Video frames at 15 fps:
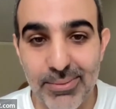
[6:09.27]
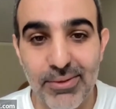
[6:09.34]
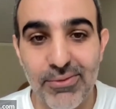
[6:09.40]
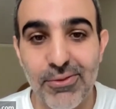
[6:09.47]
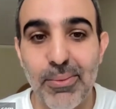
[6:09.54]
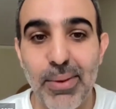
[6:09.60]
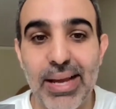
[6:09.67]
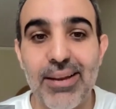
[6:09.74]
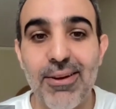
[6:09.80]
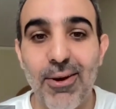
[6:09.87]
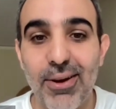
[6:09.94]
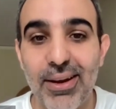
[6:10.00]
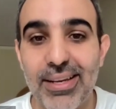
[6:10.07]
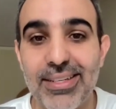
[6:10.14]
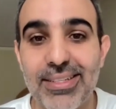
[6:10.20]
But from my
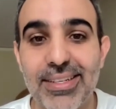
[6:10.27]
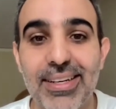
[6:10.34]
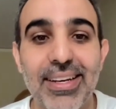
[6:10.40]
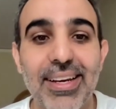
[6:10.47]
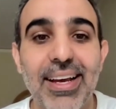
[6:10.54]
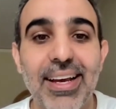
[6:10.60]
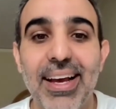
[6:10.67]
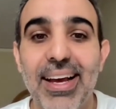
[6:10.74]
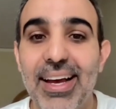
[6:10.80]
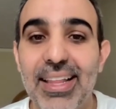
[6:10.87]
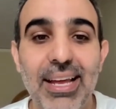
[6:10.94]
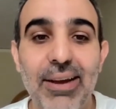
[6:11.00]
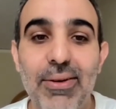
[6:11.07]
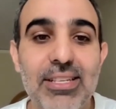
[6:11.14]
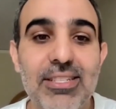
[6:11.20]
knowledge,
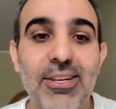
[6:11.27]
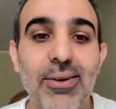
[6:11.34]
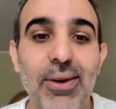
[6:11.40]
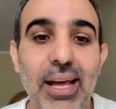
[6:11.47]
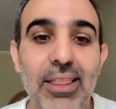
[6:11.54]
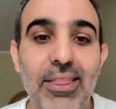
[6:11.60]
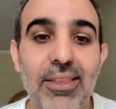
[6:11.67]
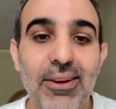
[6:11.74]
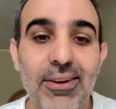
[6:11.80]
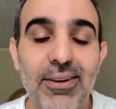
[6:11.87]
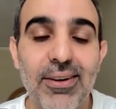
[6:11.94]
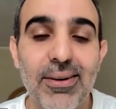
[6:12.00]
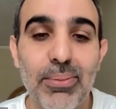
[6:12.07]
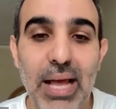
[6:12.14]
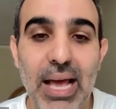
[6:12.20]
there is no
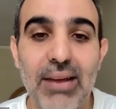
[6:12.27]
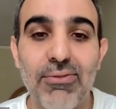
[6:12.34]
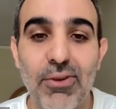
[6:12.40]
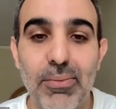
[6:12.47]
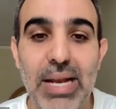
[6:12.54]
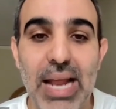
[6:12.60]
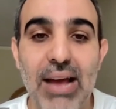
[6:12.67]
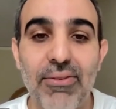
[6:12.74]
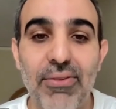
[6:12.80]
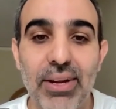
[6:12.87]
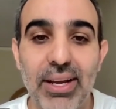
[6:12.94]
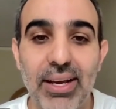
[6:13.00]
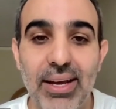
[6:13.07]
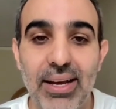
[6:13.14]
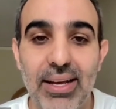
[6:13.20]
other platform in
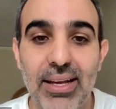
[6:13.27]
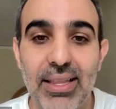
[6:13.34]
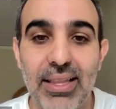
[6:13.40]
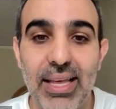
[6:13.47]
Africa